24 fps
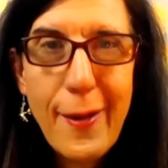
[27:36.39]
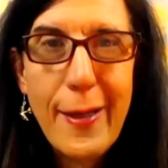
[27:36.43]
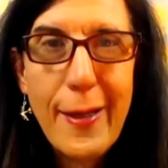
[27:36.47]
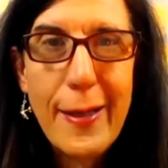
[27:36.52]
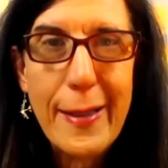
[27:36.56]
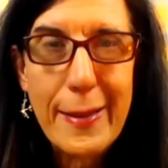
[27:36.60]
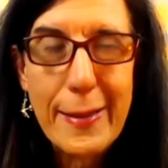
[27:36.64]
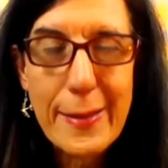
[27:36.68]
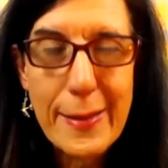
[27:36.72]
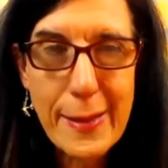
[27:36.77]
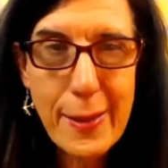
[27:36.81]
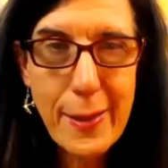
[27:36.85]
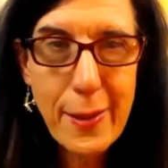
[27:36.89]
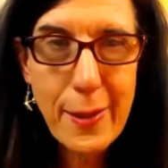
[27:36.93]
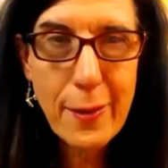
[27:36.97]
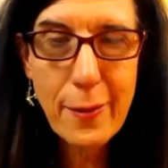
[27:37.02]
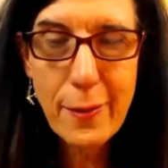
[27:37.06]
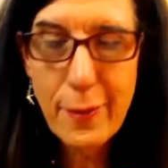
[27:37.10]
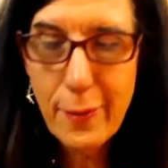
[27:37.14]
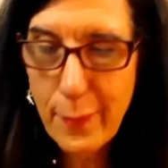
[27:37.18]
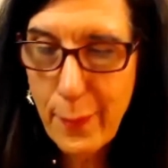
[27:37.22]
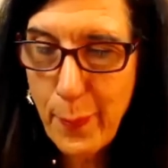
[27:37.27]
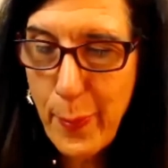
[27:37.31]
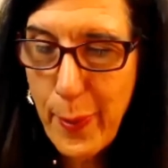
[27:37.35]

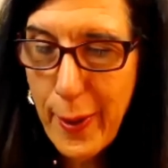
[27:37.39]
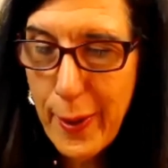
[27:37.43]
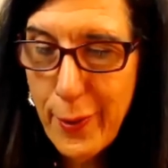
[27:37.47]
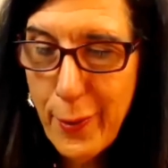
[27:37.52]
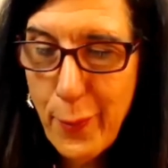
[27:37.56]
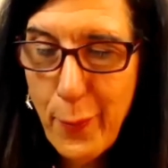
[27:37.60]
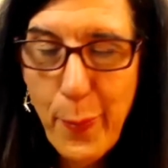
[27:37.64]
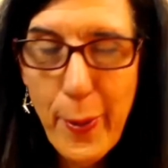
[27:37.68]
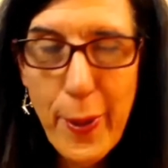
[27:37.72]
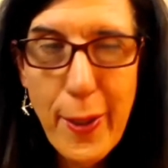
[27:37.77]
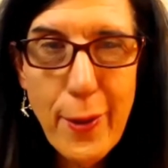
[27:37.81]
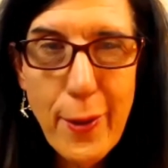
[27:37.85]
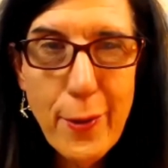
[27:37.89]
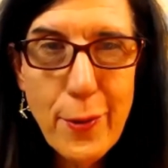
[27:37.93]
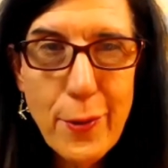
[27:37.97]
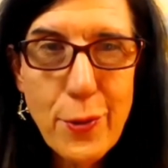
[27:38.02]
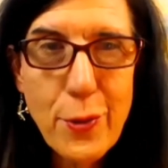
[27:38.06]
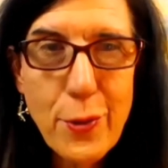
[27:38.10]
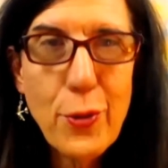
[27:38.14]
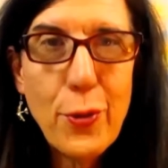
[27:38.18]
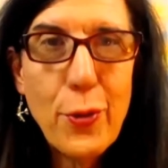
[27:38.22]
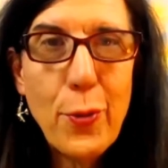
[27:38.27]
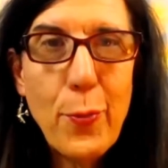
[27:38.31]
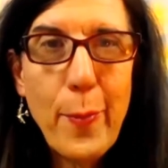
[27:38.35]
instilled by your parents
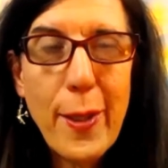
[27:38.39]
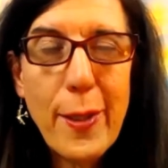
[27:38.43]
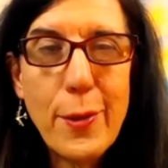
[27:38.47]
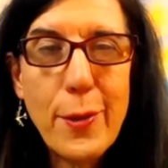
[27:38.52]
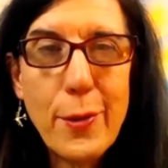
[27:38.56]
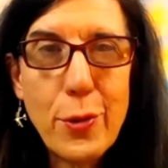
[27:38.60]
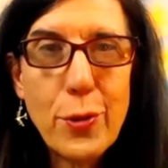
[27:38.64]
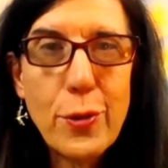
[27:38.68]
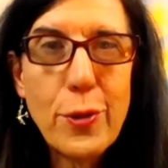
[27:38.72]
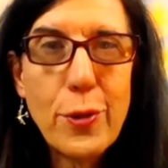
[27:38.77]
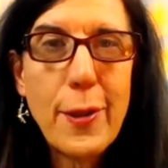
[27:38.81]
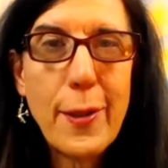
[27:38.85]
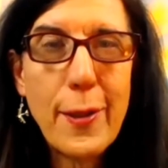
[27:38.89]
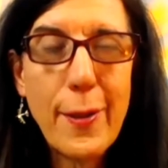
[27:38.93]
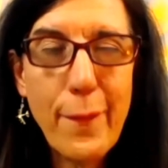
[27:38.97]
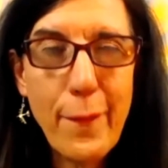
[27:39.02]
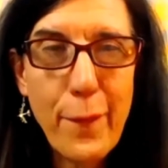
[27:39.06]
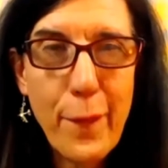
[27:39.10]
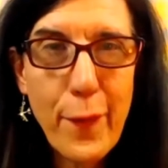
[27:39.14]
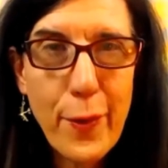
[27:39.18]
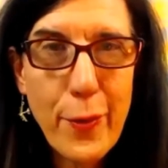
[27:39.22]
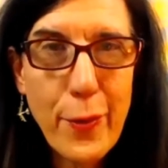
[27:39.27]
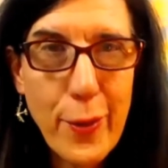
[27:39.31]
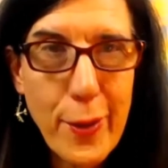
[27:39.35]
or your mentors at a
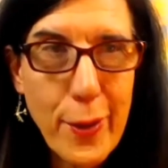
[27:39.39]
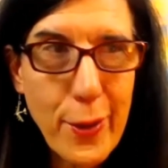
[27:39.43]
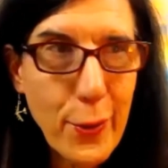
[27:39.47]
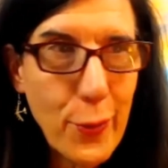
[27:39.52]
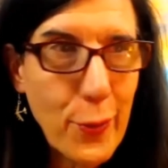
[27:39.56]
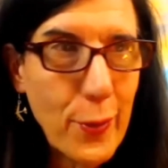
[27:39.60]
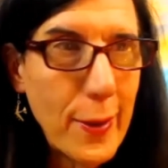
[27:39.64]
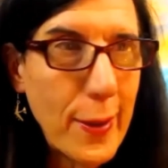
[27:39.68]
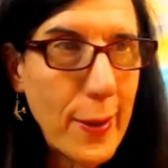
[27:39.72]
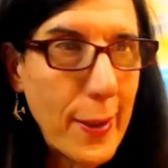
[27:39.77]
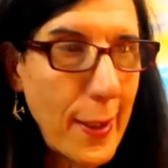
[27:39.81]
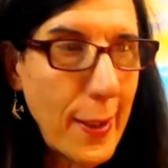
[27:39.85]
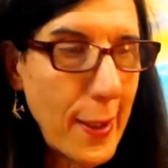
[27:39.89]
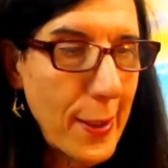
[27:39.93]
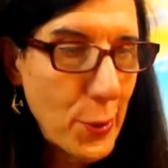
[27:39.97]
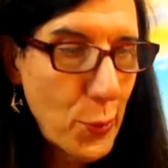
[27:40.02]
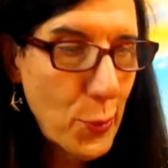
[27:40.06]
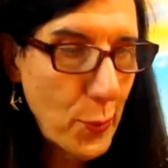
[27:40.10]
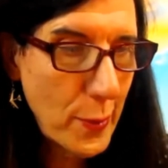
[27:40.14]
very early age.